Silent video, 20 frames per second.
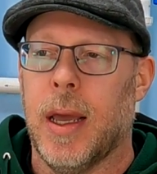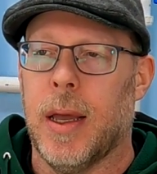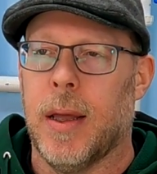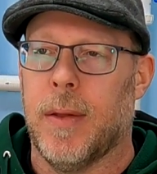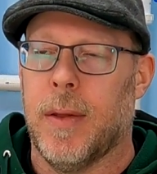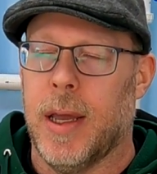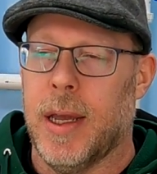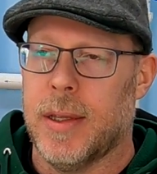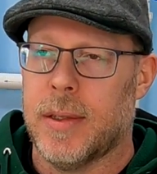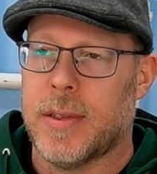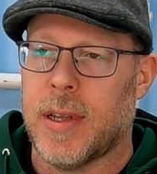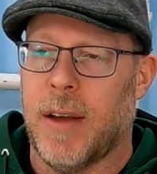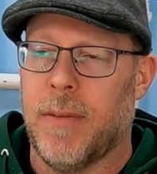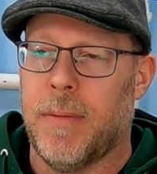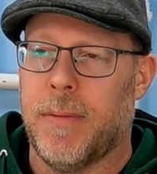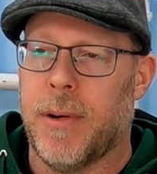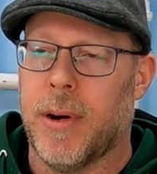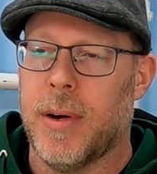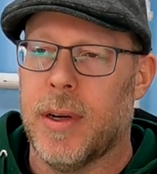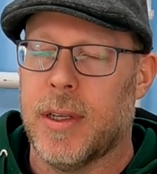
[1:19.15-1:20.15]
it's,
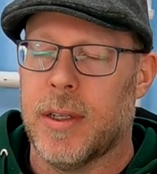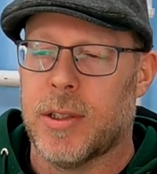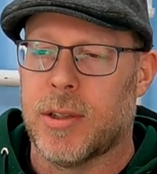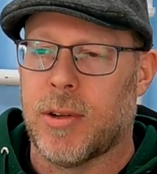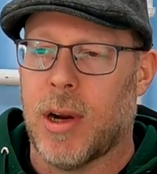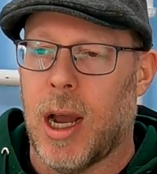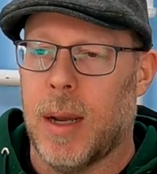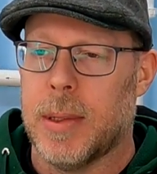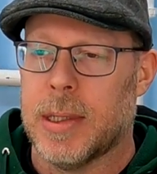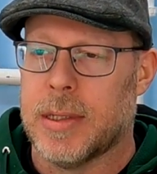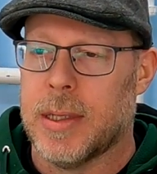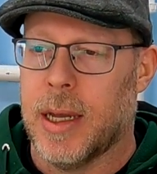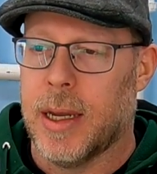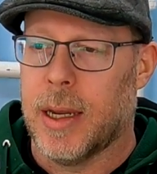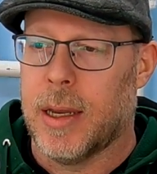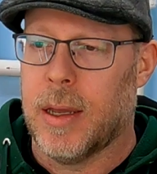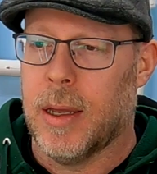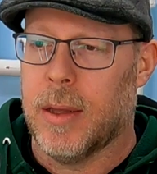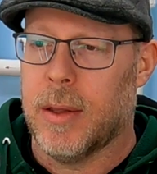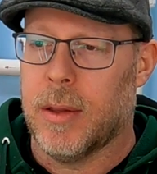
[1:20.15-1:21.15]
I've heard it described as
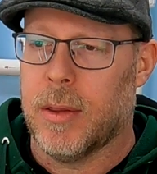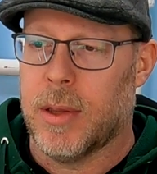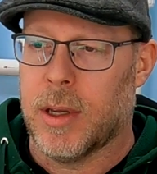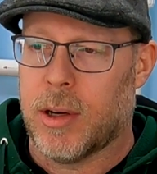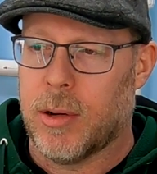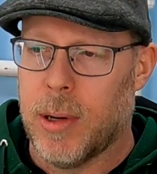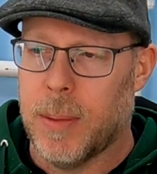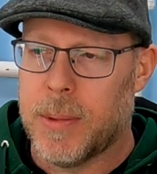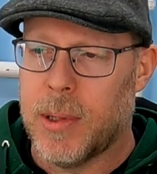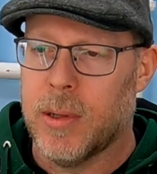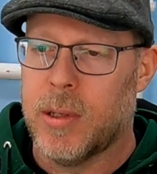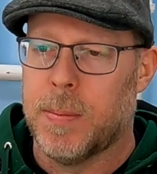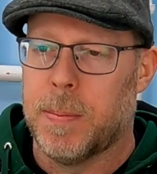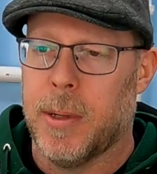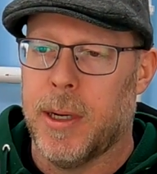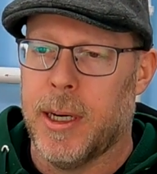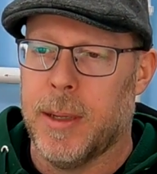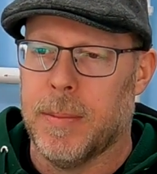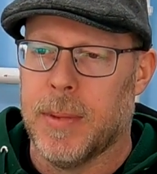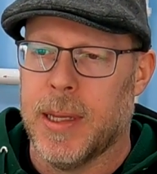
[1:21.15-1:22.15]
like the
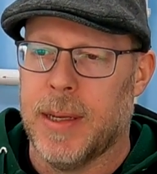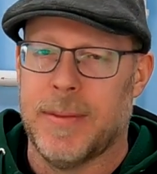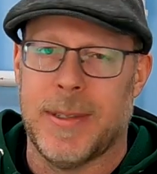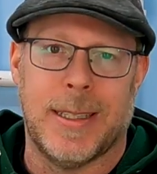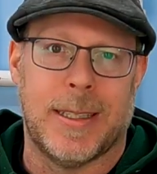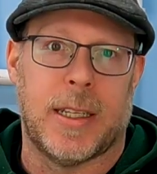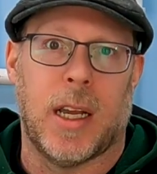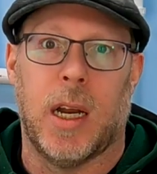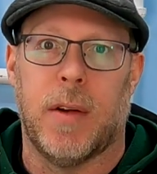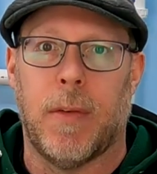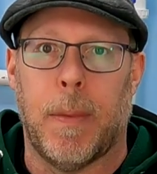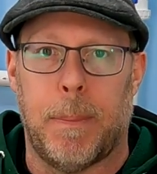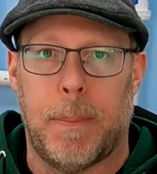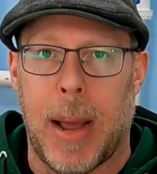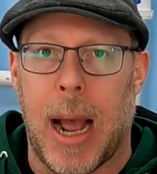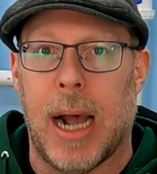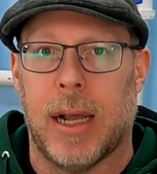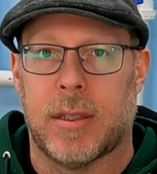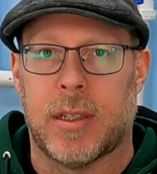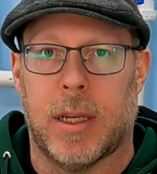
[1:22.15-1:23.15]
Cryptosporidium lives inside of a
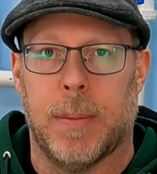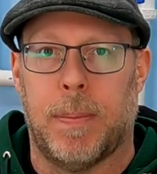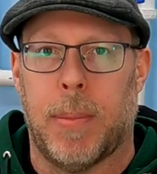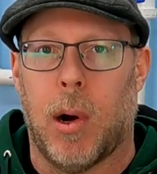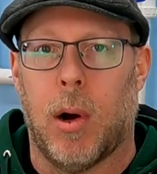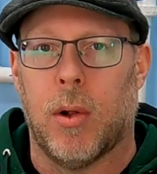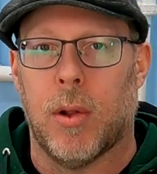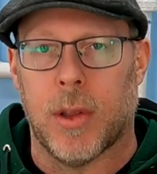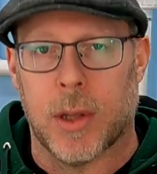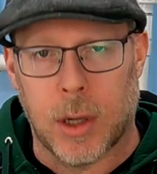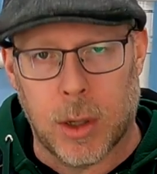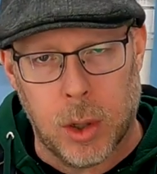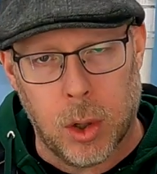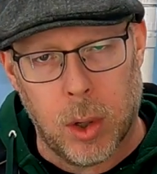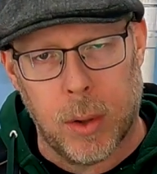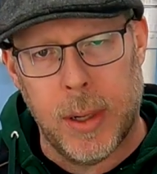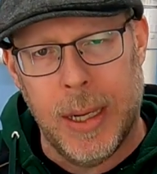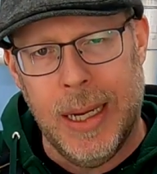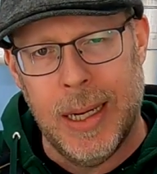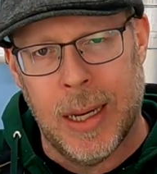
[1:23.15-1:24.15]
basketball, and the
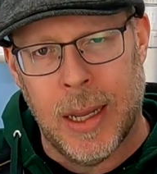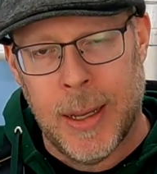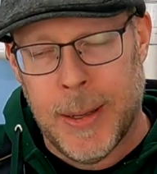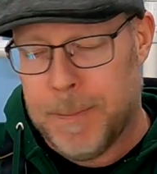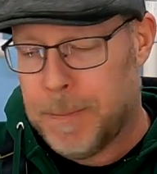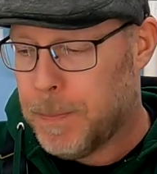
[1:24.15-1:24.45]
chlorine,